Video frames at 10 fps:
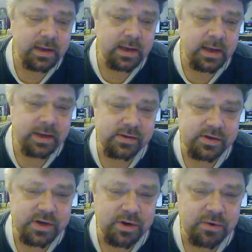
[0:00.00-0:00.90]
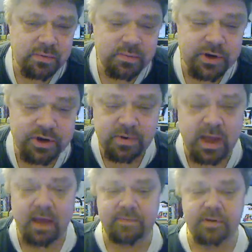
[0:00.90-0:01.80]
And so when you
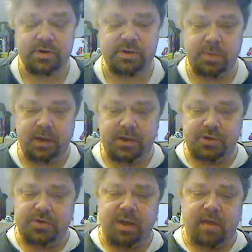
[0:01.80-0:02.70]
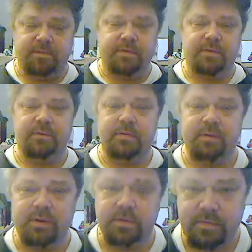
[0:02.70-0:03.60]
have your speech, you've
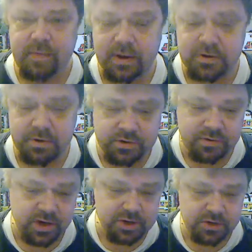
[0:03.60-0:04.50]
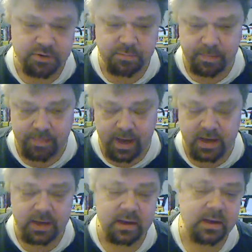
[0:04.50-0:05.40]
got your introduction, your main
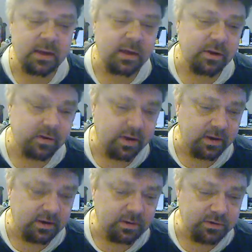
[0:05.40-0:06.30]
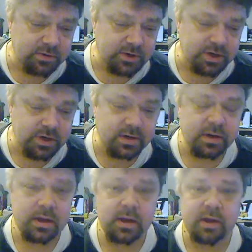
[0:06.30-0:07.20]
body, your conclusion,
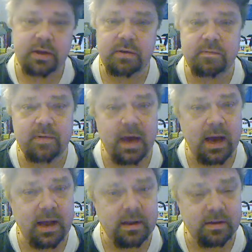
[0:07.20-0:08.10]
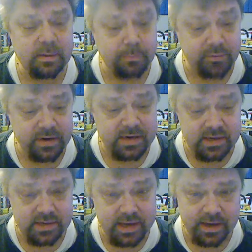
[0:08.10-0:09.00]
you've got the
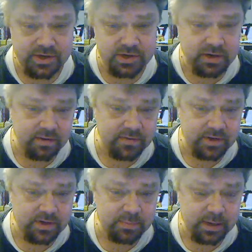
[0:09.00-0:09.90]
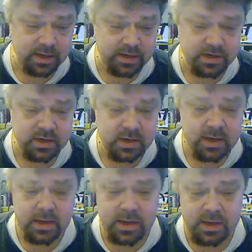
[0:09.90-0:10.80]
presentation of the speech.
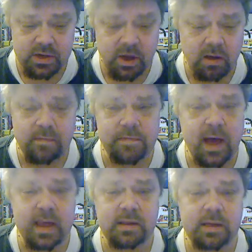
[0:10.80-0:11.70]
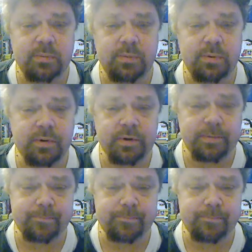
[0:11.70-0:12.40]
It's all vitally important.